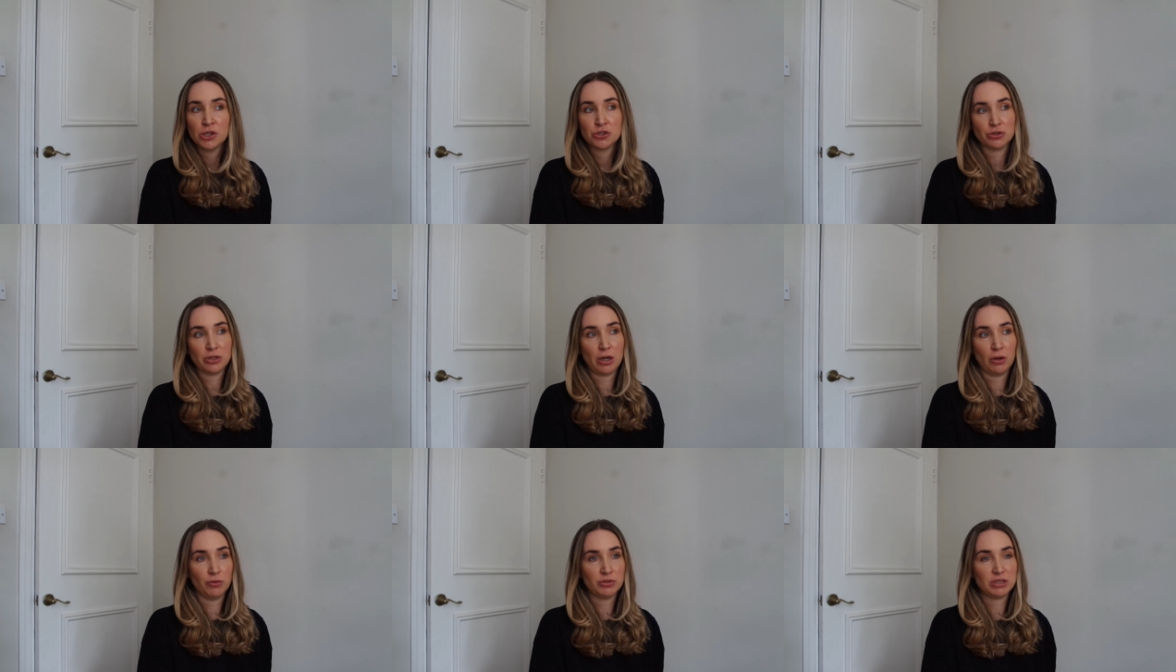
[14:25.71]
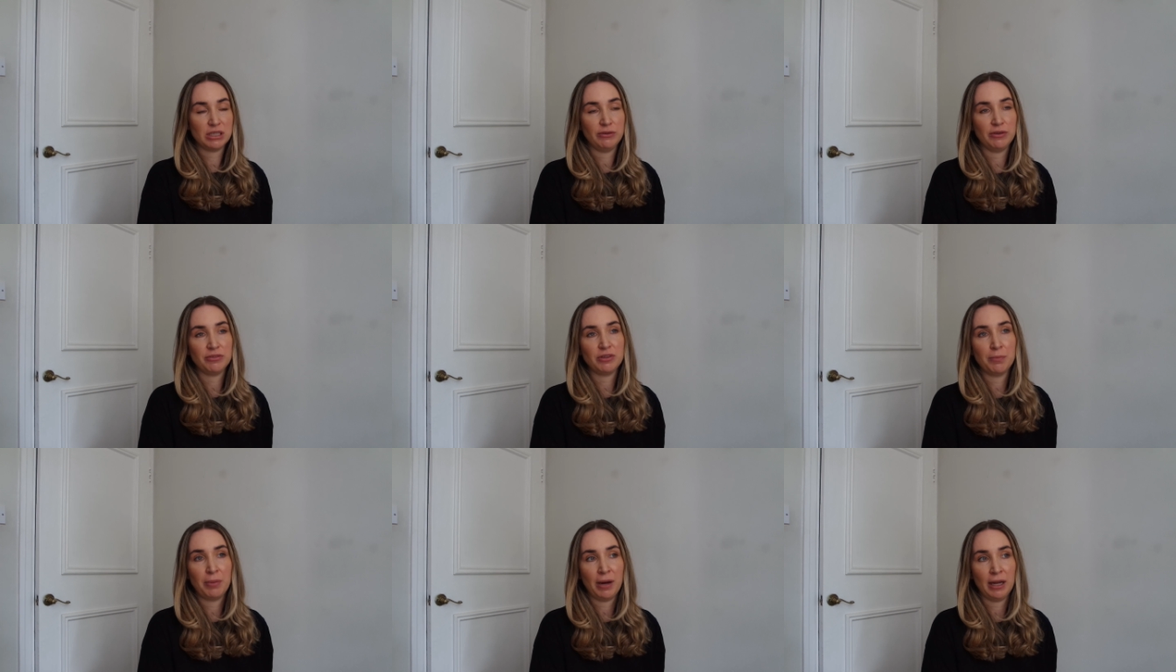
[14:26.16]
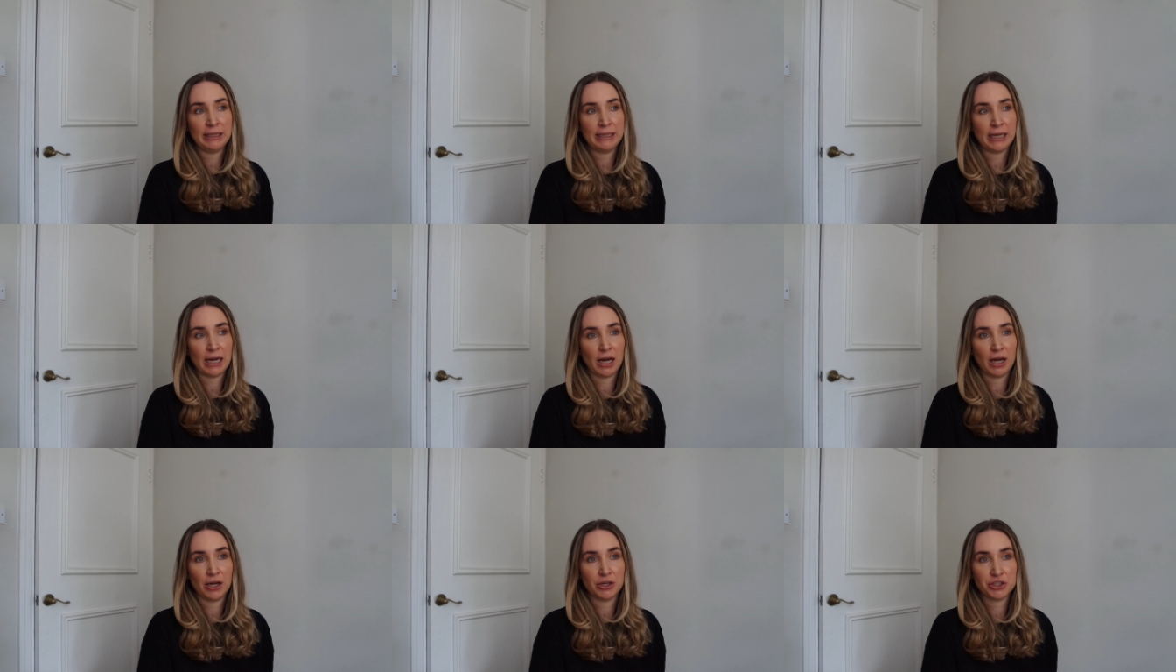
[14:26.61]
So now obviously with the
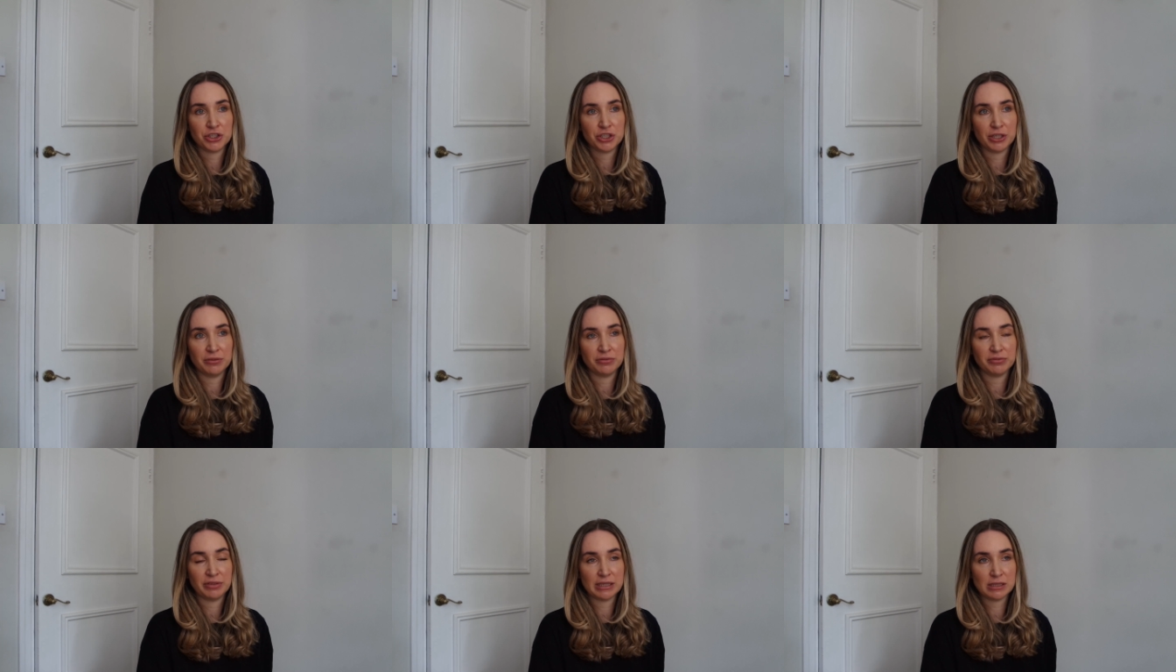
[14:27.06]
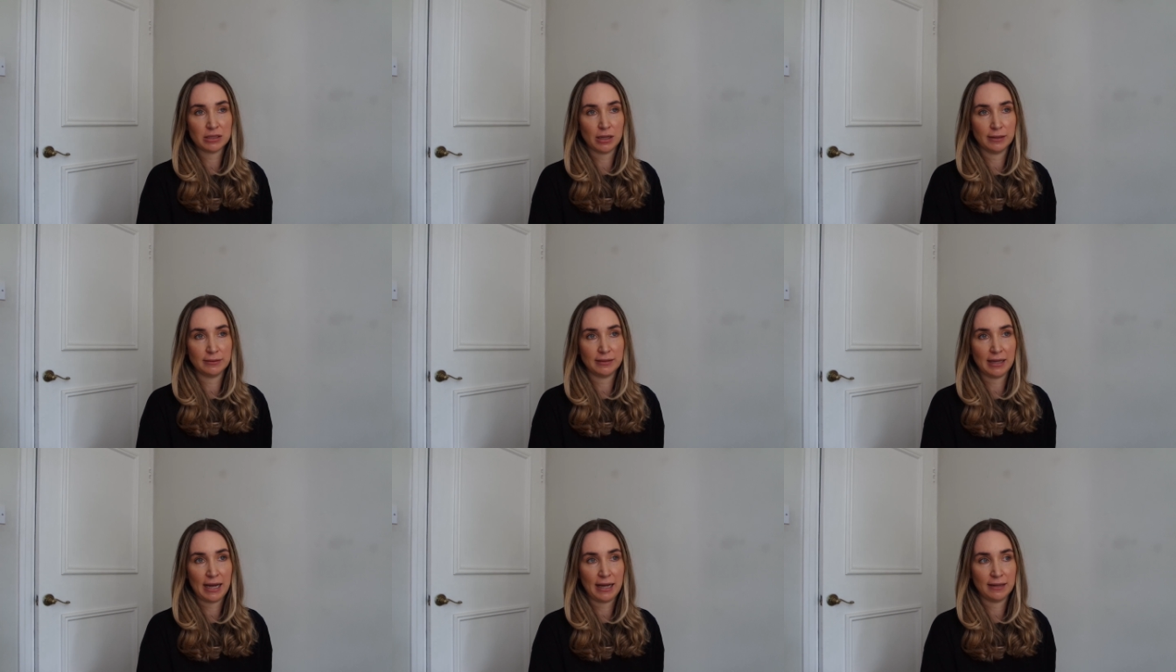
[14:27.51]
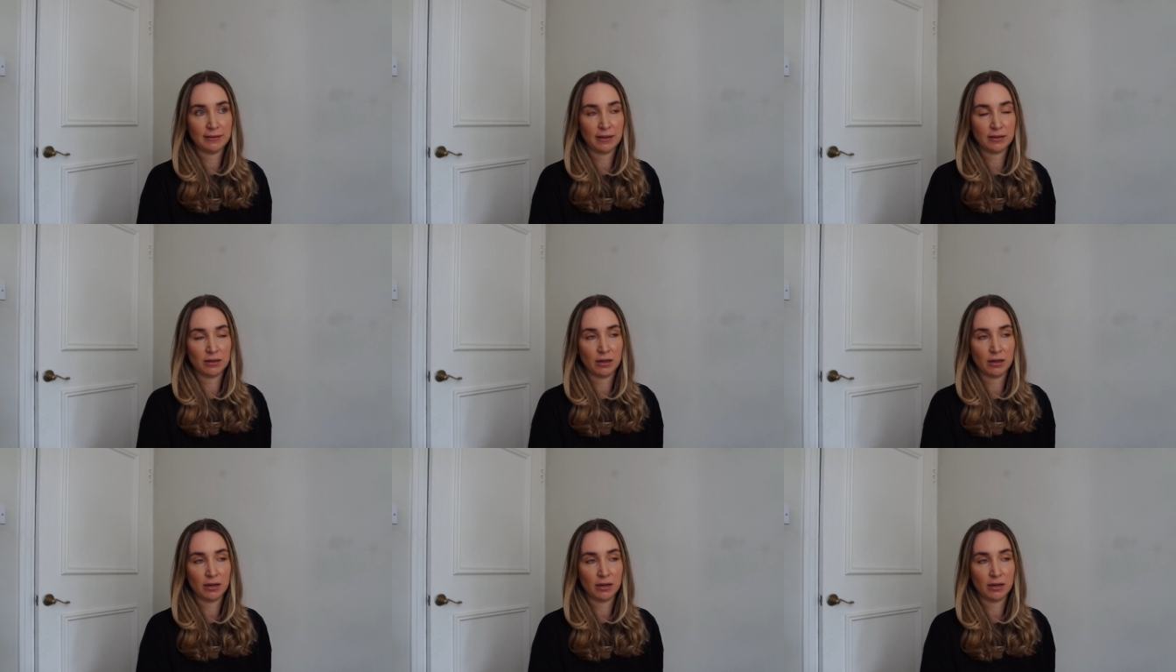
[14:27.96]
balayage and things like that